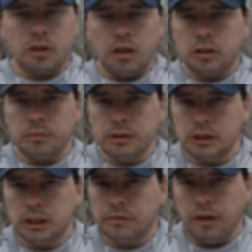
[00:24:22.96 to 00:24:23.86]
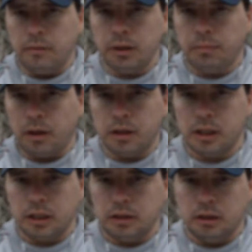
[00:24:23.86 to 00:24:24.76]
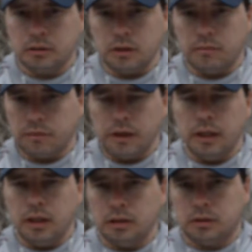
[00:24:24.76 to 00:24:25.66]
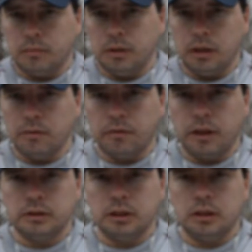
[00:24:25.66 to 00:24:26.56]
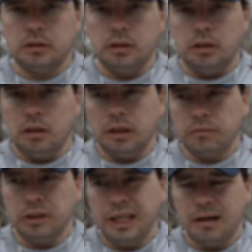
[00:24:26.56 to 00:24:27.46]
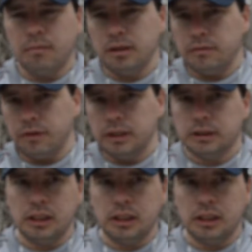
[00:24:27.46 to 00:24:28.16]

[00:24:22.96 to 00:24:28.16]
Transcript: it's mostly just family partying, and, you know, some of their friends, and, you know, I didn't really have many friends.